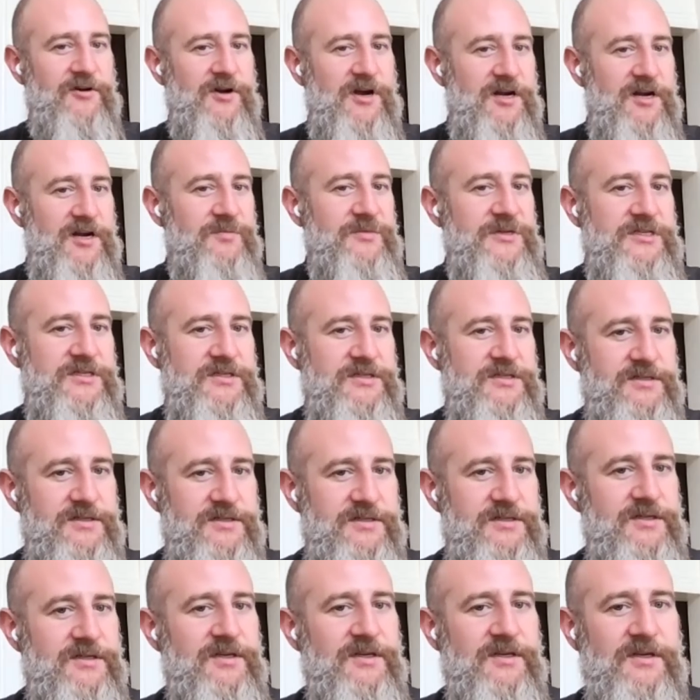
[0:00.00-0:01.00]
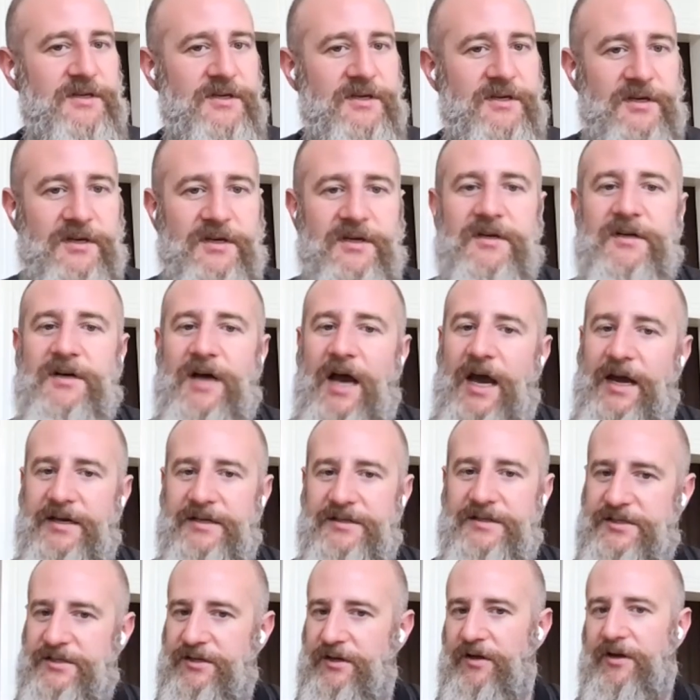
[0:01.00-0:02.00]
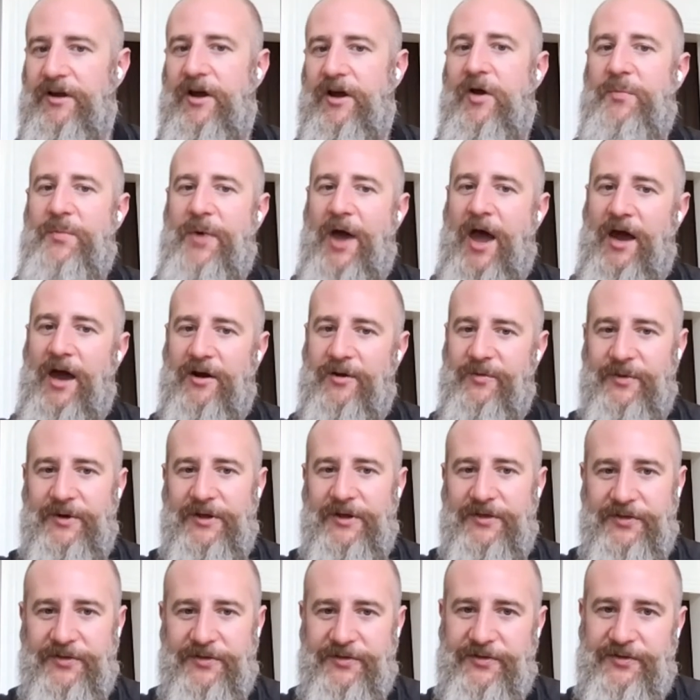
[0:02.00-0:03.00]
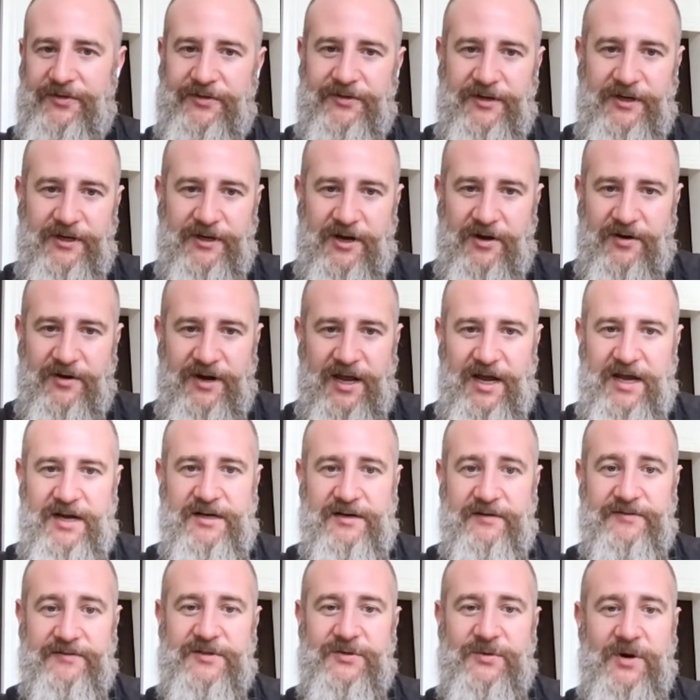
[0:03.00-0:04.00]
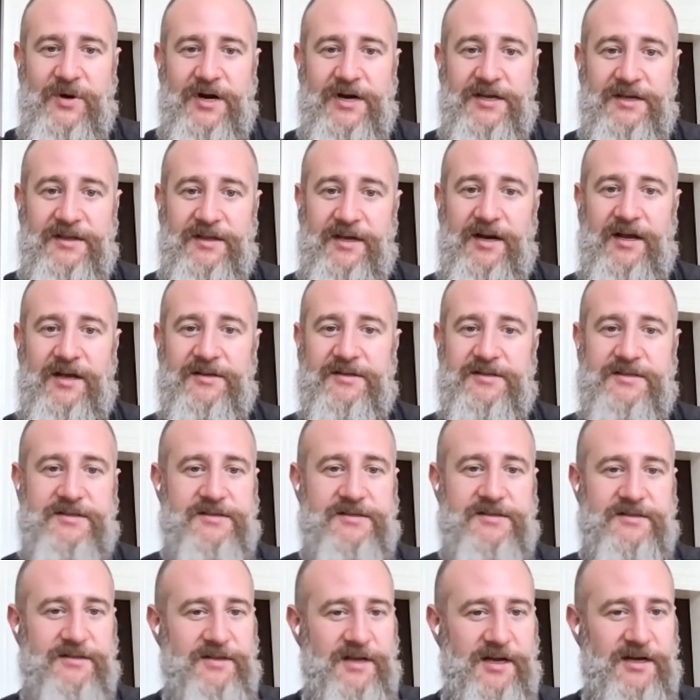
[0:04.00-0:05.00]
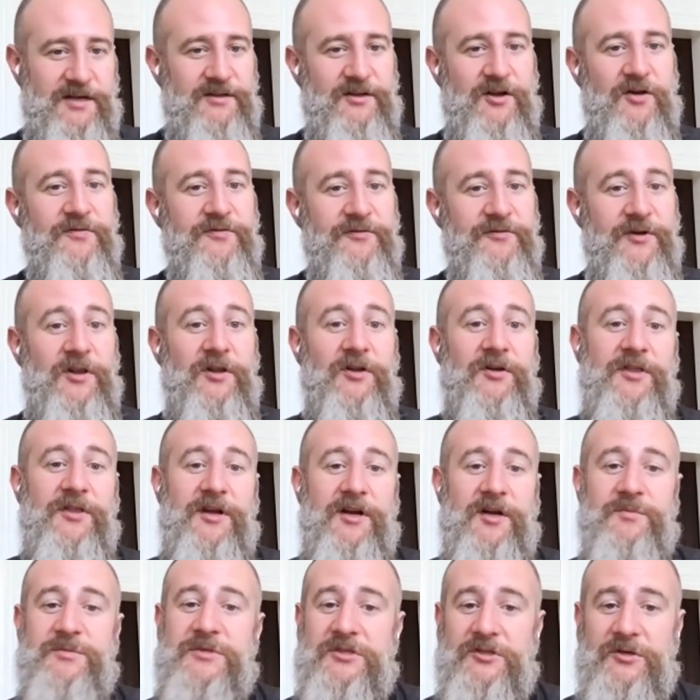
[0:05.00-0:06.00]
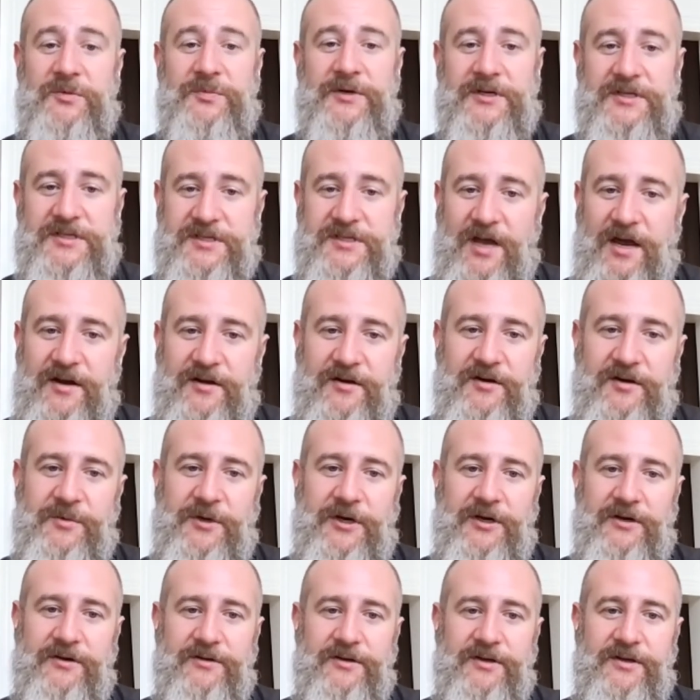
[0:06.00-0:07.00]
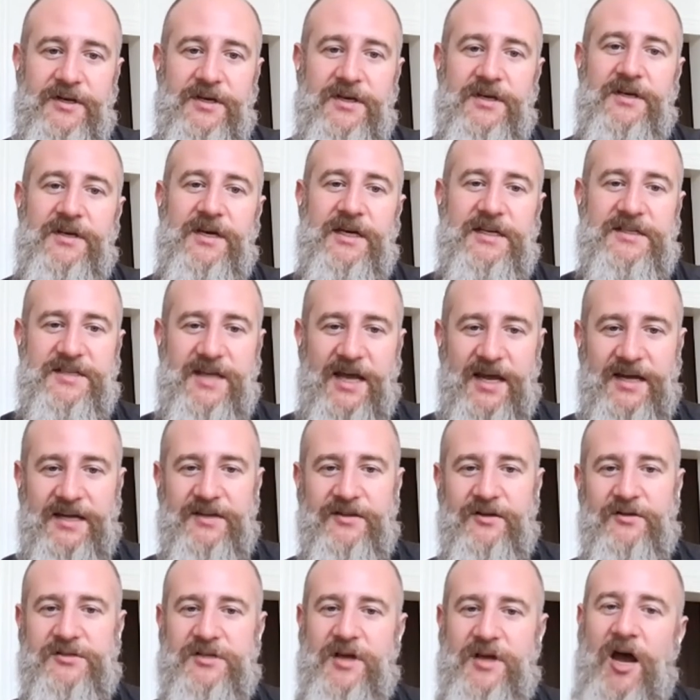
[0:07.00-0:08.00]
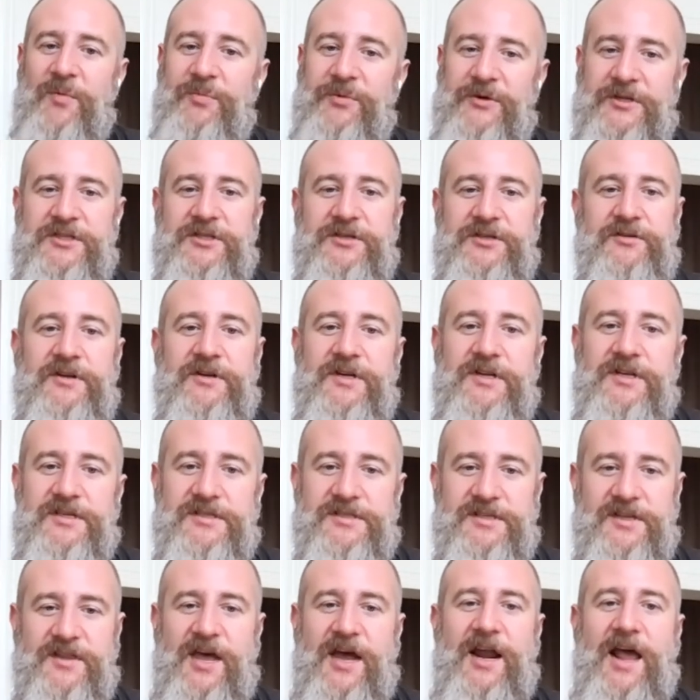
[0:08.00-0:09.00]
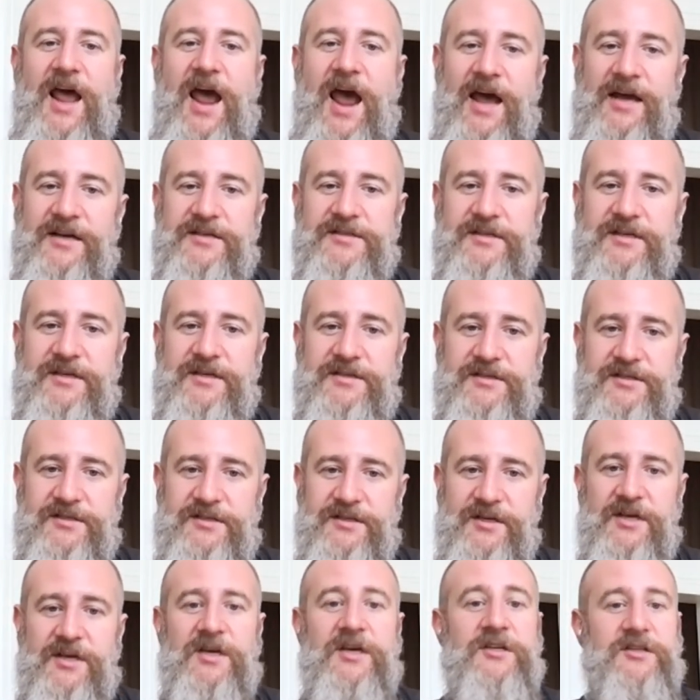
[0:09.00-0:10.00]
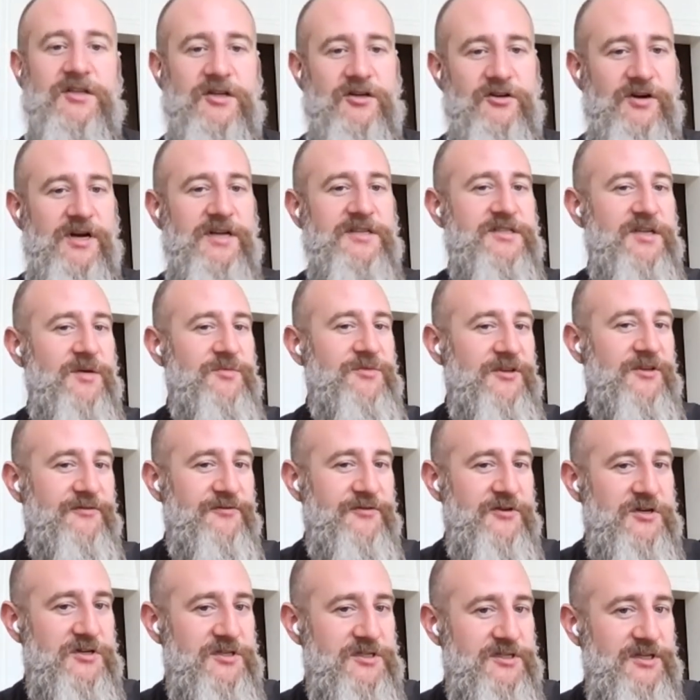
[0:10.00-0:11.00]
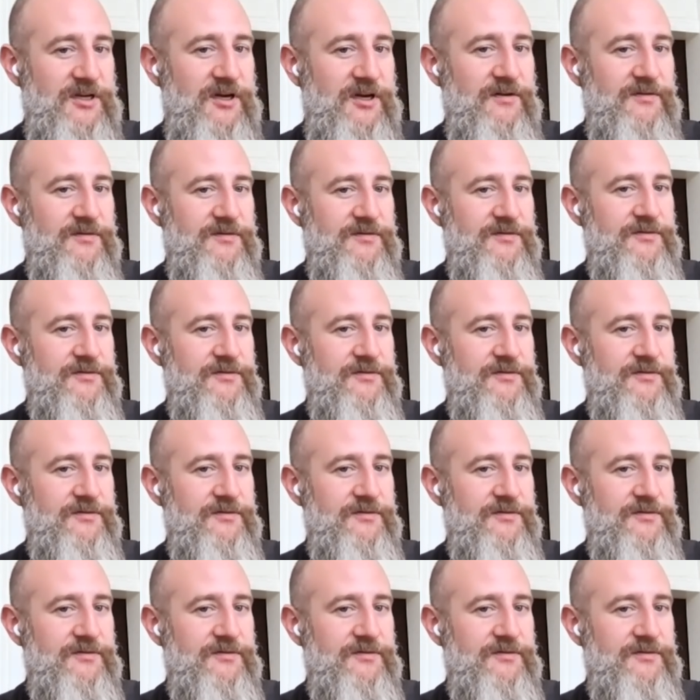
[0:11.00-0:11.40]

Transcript: 8 images, I can still come back with, you know, an edit of 20 that's like no filler that I'm super excited about. And taking those opportunities and that access to create something for yourself.